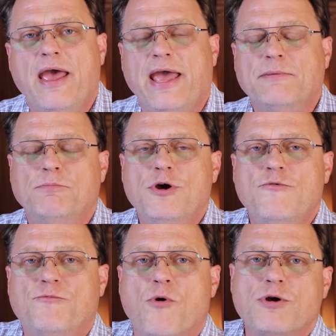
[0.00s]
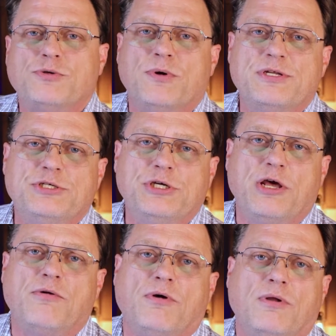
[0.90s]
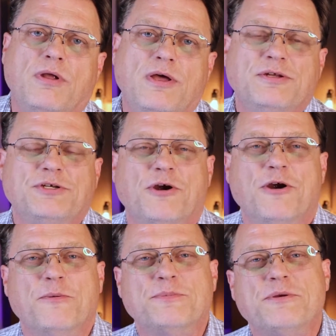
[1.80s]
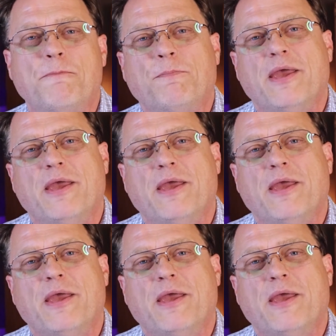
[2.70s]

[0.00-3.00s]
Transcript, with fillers: and move more to a general terms,